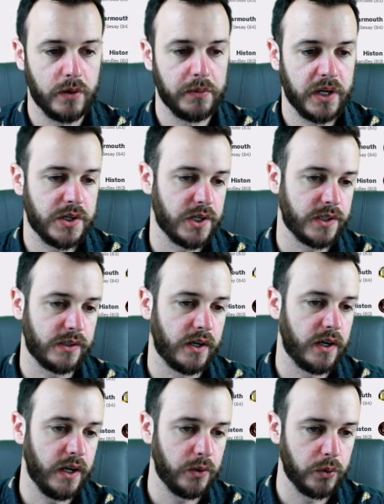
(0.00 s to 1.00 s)
God
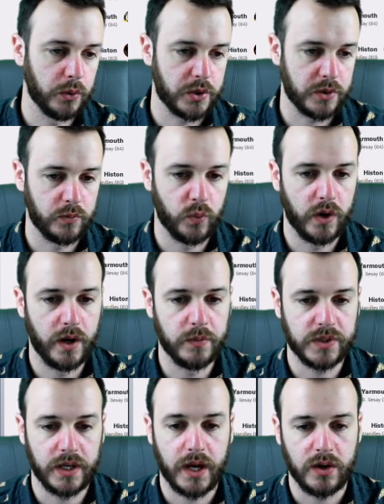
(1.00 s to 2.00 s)
Manchester and Horsham
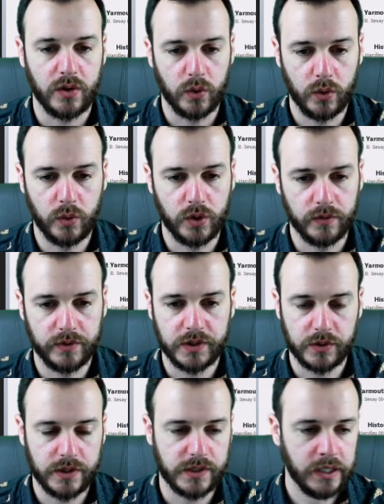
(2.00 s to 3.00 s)
YMCA all got
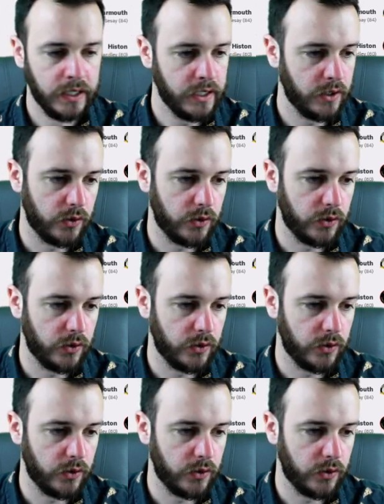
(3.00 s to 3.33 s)
victories